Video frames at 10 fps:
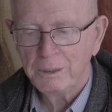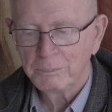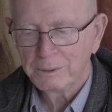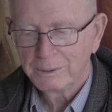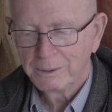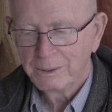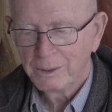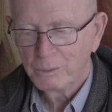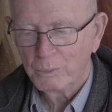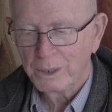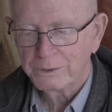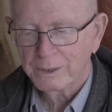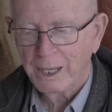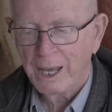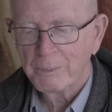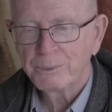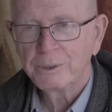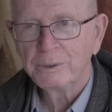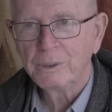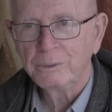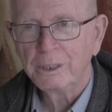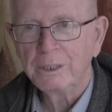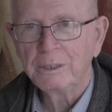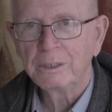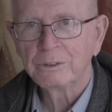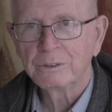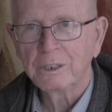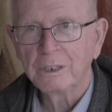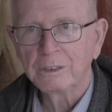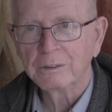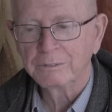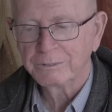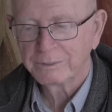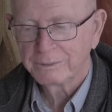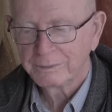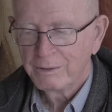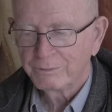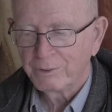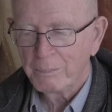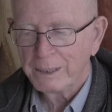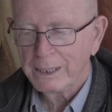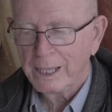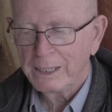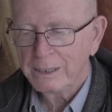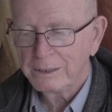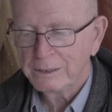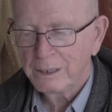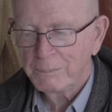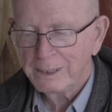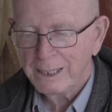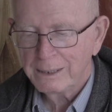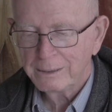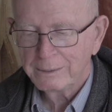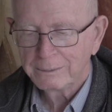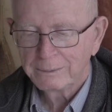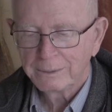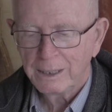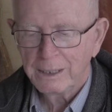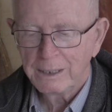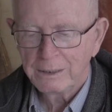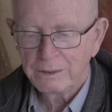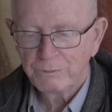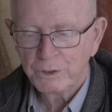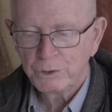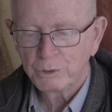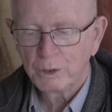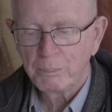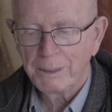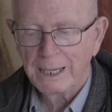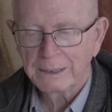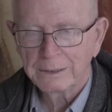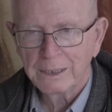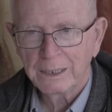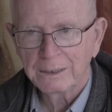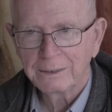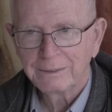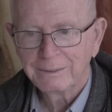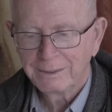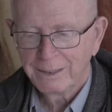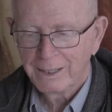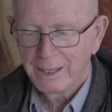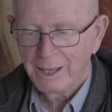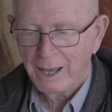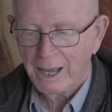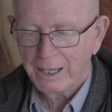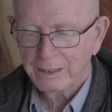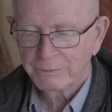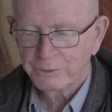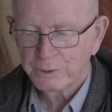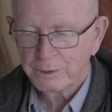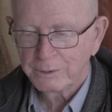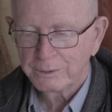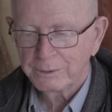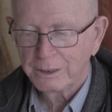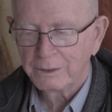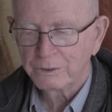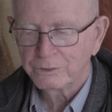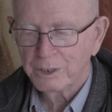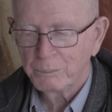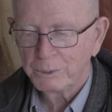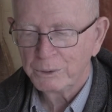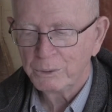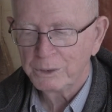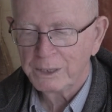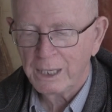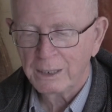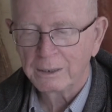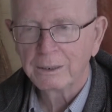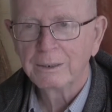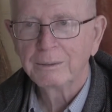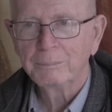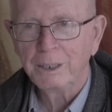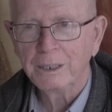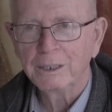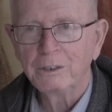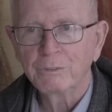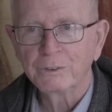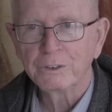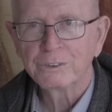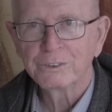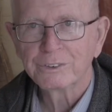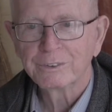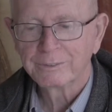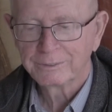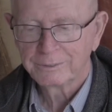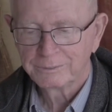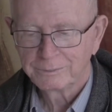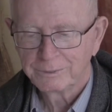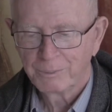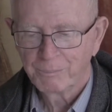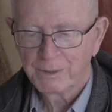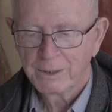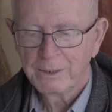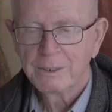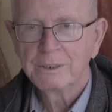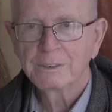was absolutely distinctive. From an intimidated individual back then, I have turned into someone who can make a difference. Sonia,